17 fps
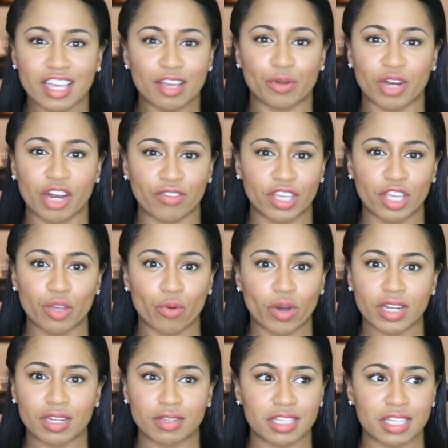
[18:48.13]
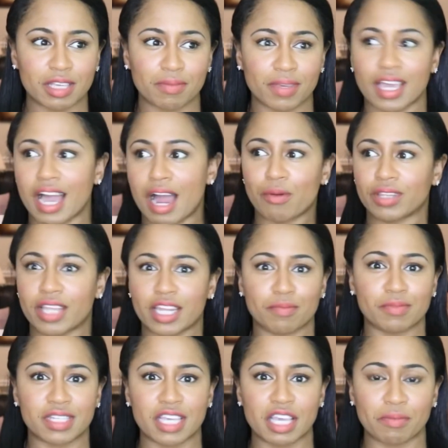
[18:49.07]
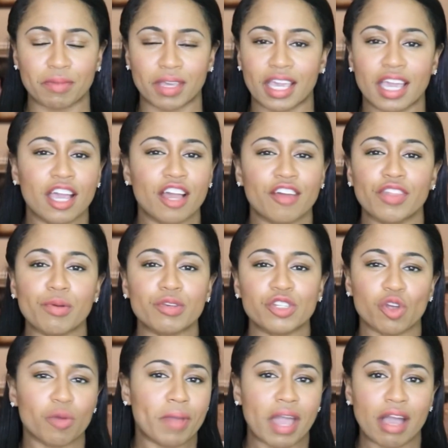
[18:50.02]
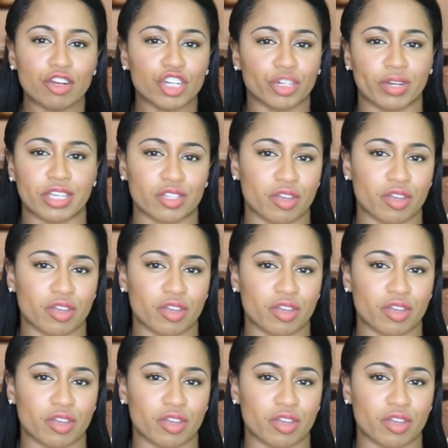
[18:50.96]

Whenever he wanted to see me, I would let him see me. There was no boundaries